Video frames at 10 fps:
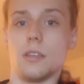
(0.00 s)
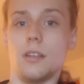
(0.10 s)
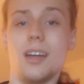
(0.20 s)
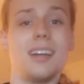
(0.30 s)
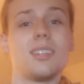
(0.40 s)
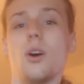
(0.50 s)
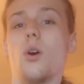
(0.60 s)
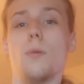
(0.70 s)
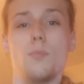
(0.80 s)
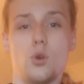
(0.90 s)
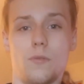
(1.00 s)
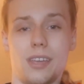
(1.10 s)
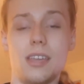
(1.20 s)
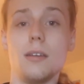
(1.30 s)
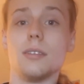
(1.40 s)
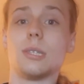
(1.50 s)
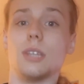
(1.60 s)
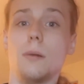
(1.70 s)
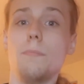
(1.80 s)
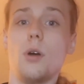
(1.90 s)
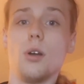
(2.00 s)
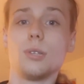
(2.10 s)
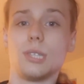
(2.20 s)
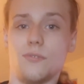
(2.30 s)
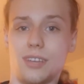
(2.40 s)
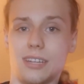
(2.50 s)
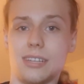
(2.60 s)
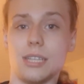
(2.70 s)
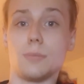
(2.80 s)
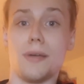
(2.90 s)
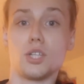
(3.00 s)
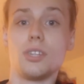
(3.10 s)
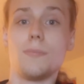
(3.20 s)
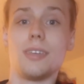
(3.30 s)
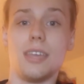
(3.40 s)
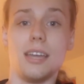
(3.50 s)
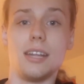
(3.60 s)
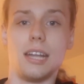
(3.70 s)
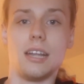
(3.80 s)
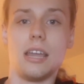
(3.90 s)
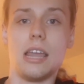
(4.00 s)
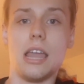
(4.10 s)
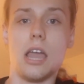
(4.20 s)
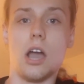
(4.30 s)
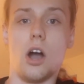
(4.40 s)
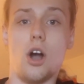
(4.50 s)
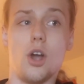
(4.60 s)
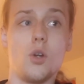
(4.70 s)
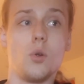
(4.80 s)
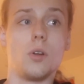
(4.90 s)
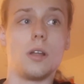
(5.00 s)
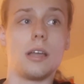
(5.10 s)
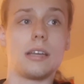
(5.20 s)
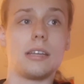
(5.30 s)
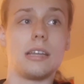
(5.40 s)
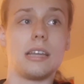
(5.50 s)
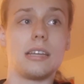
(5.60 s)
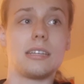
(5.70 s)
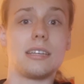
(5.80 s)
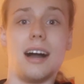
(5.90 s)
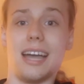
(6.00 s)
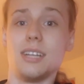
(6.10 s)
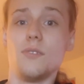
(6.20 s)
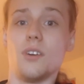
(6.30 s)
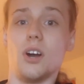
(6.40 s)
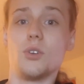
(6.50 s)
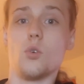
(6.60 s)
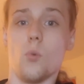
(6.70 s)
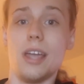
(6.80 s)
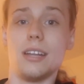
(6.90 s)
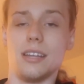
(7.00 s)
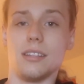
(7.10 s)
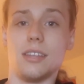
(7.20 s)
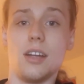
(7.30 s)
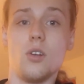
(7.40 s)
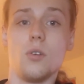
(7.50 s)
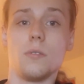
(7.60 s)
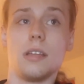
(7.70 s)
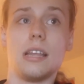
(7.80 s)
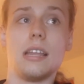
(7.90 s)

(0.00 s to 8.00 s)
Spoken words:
not the whole movie, some parts of it, especially the beginning, are kind of underrated. They're